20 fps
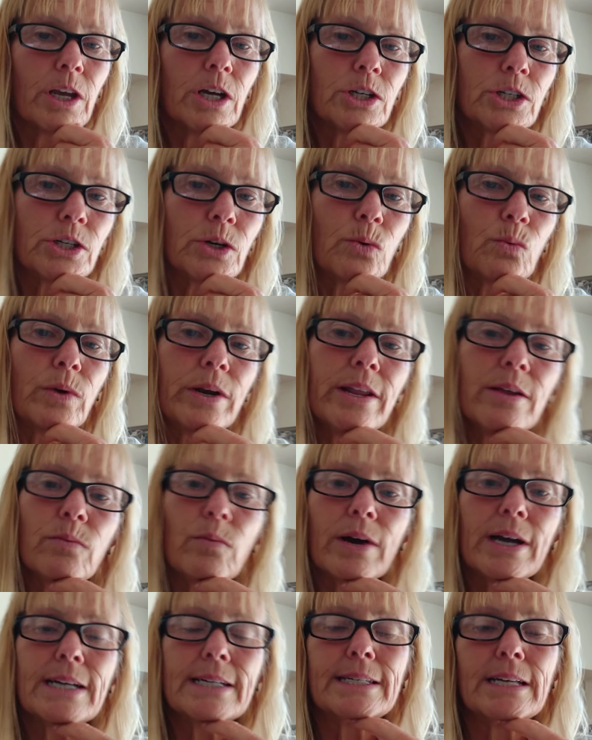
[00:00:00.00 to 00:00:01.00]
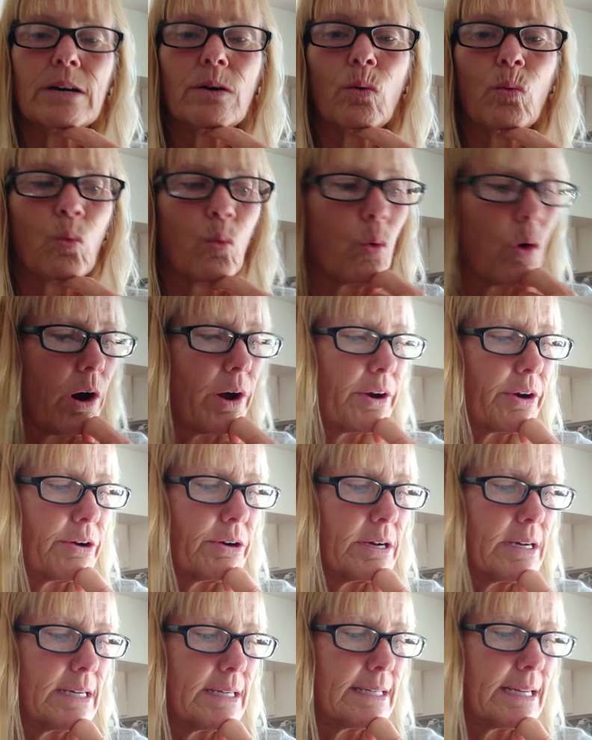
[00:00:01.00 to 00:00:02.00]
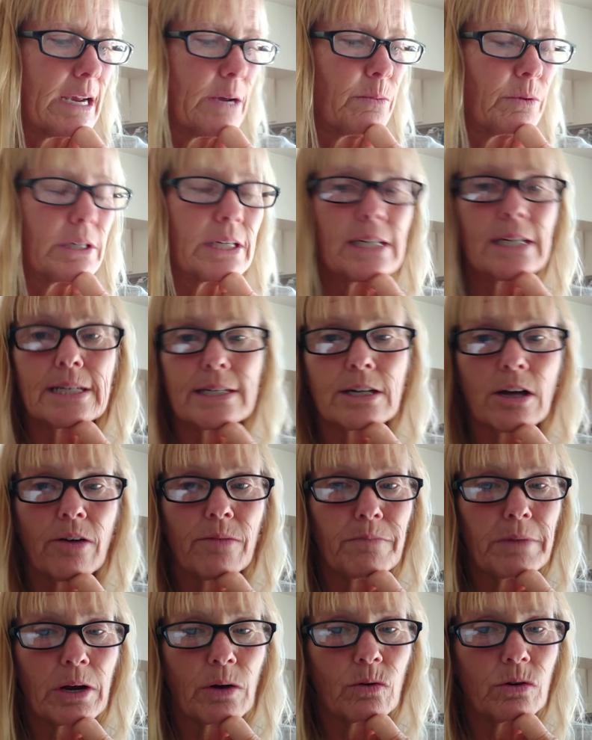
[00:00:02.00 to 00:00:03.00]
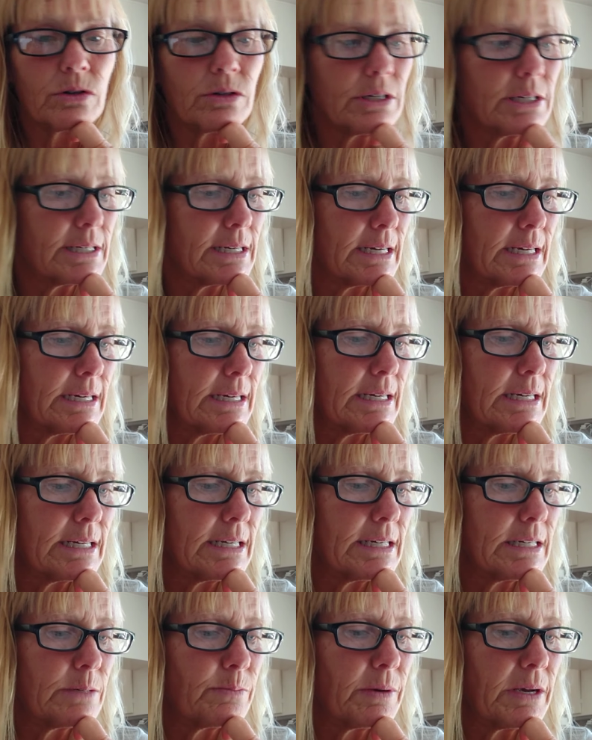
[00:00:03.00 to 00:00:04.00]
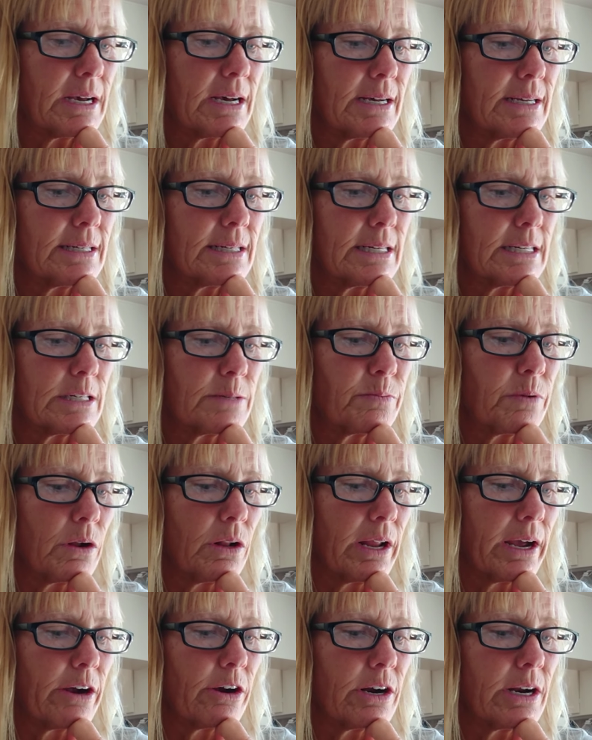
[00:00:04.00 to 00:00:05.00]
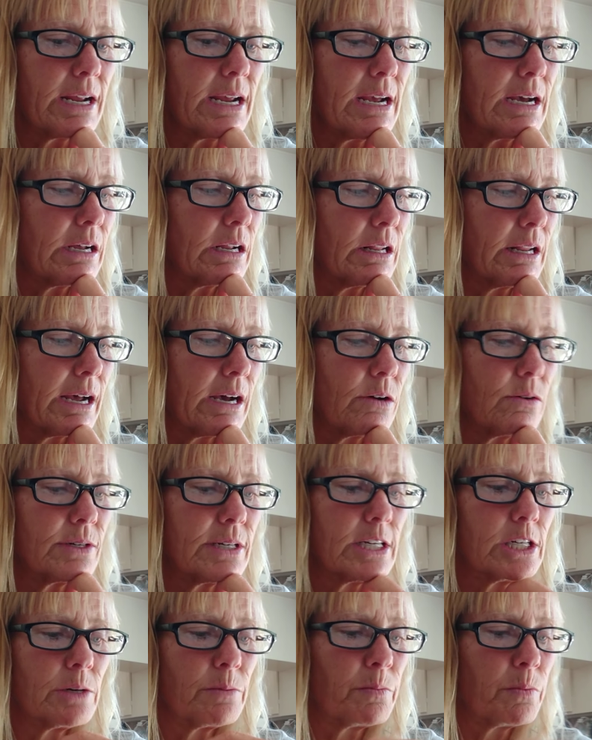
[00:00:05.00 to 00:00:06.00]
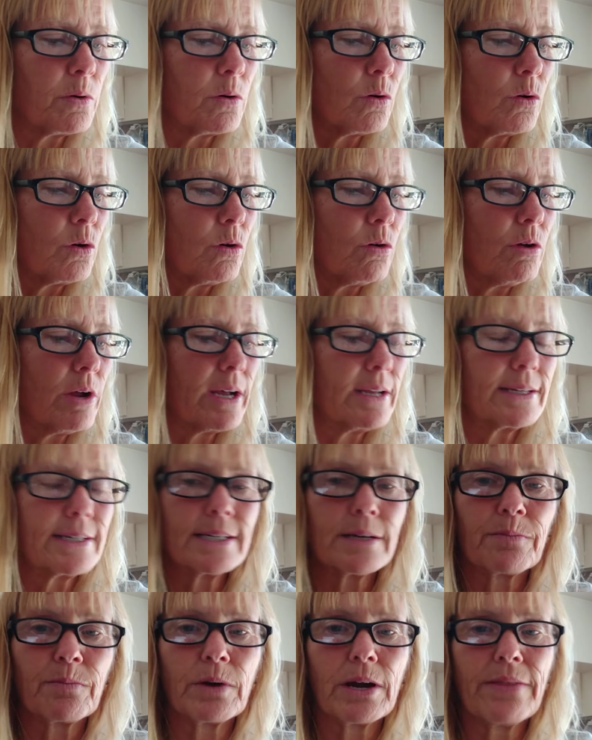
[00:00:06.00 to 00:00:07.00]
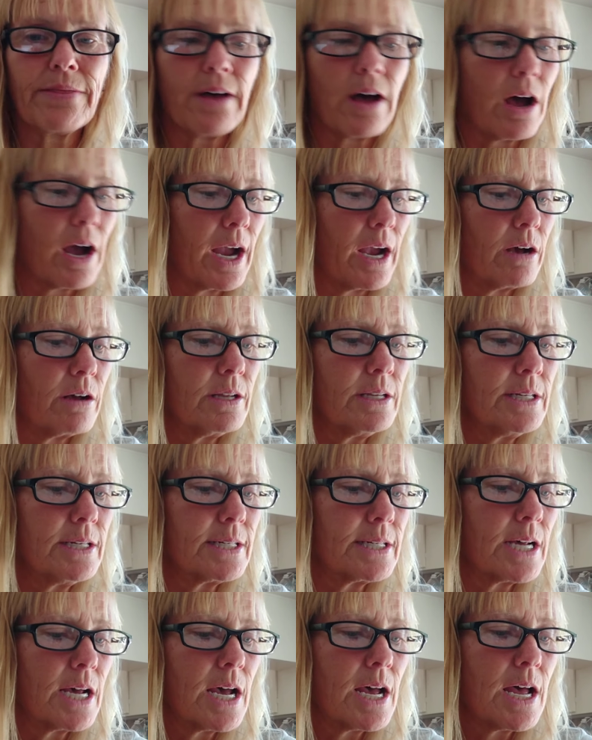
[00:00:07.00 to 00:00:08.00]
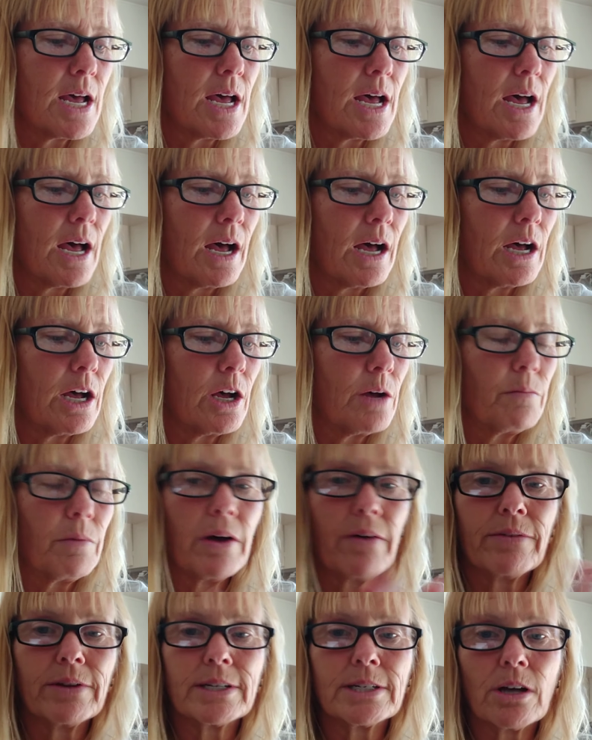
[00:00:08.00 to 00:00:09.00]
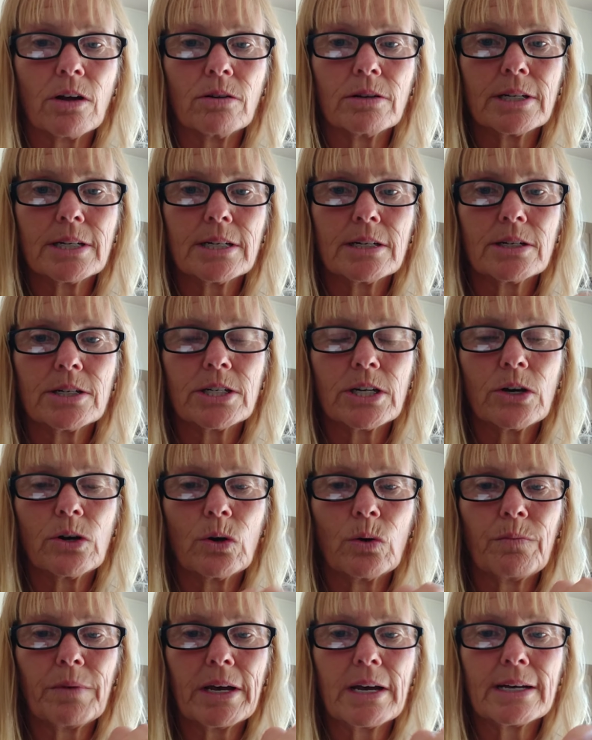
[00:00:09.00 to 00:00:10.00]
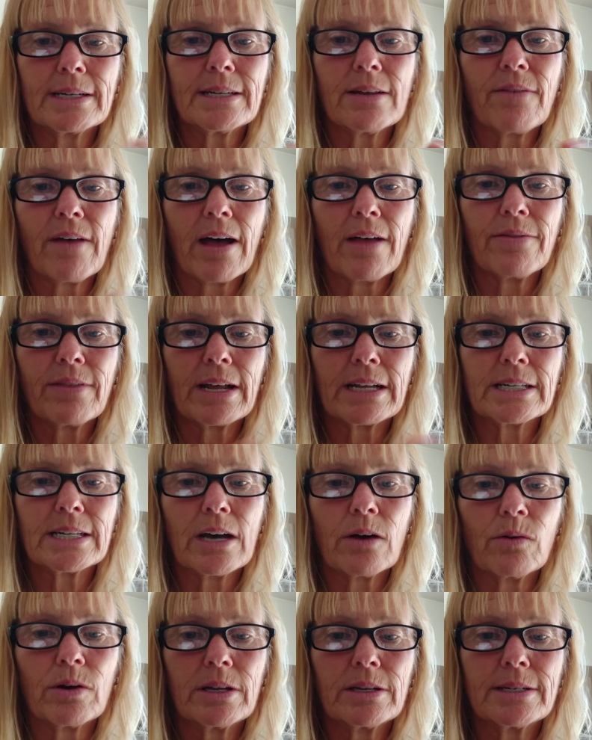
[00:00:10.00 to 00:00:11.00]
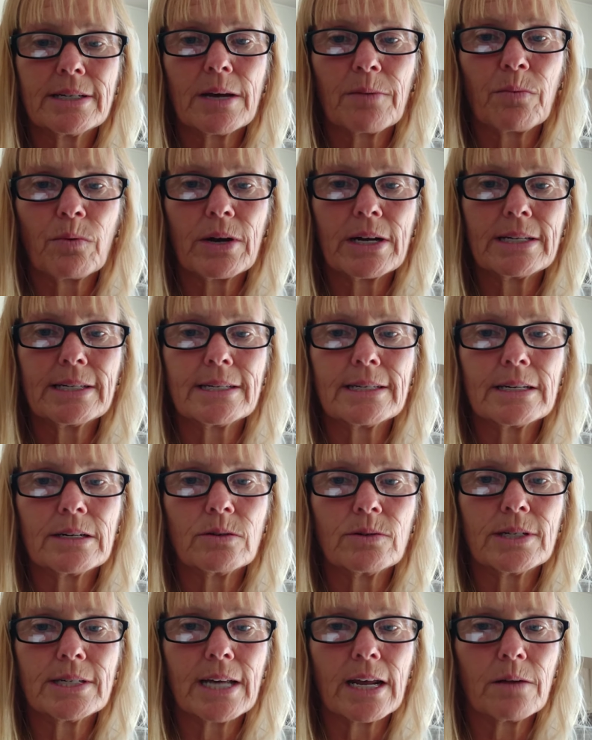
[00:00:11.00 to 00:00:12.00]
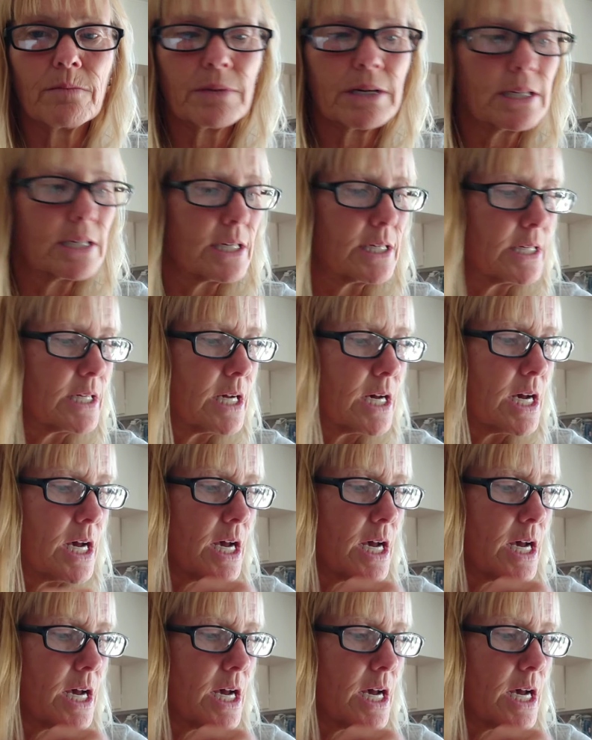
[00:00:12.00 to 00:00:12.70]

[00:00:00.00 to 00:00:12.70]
So one of the ways that water is able to dissolve minerals is because its polarity allows it to pull and separate the ions of the salts. So because of that, that's how it separates those sediments.